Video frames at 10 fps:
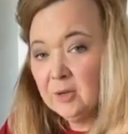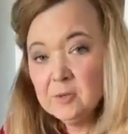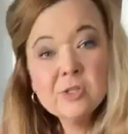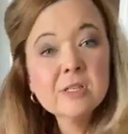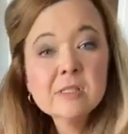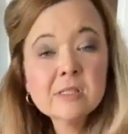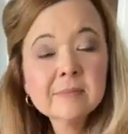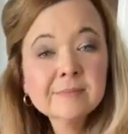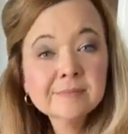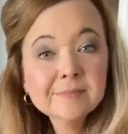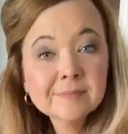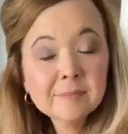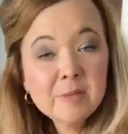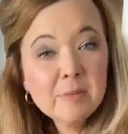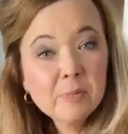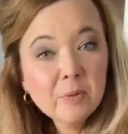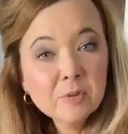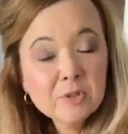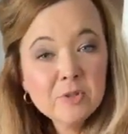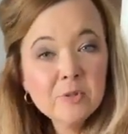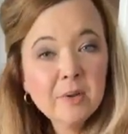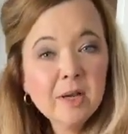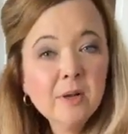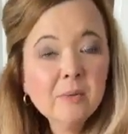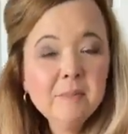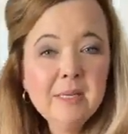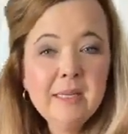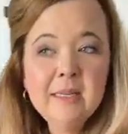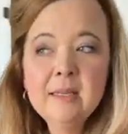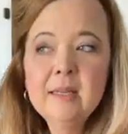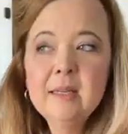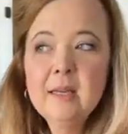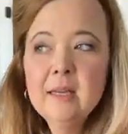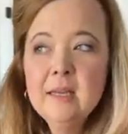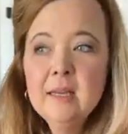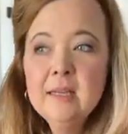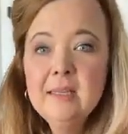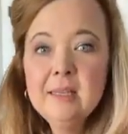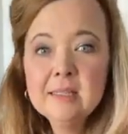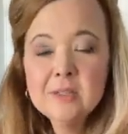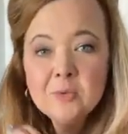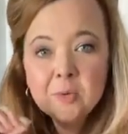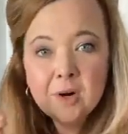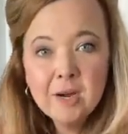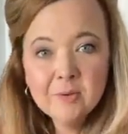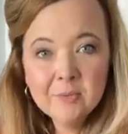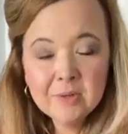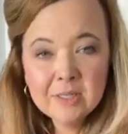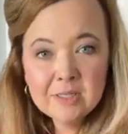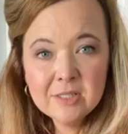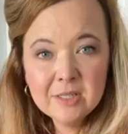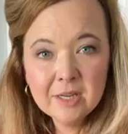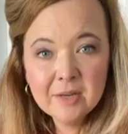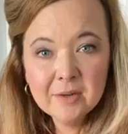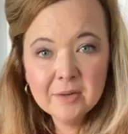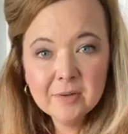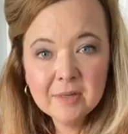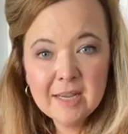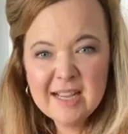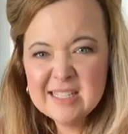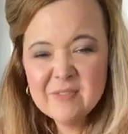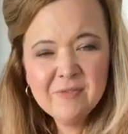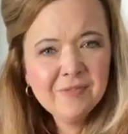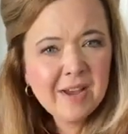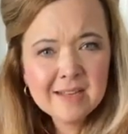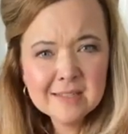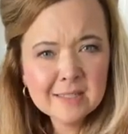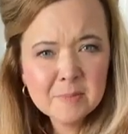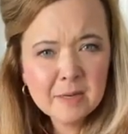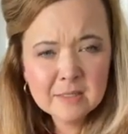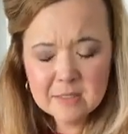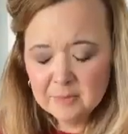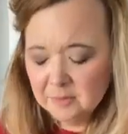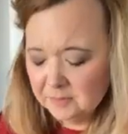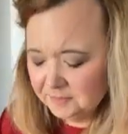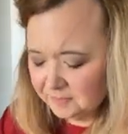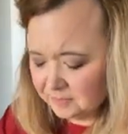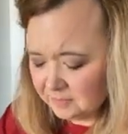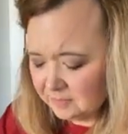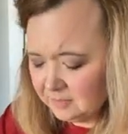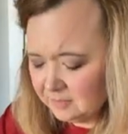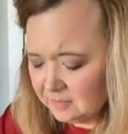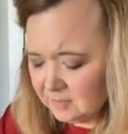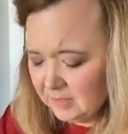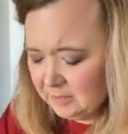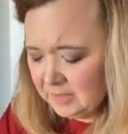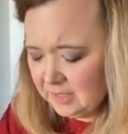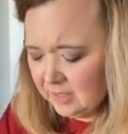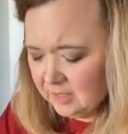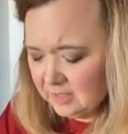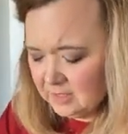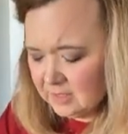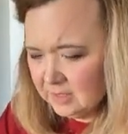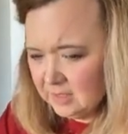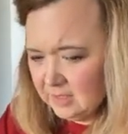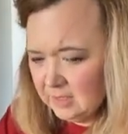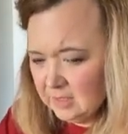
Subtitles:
coaches, people to help me get to where I wanted to go as fast as possible. Because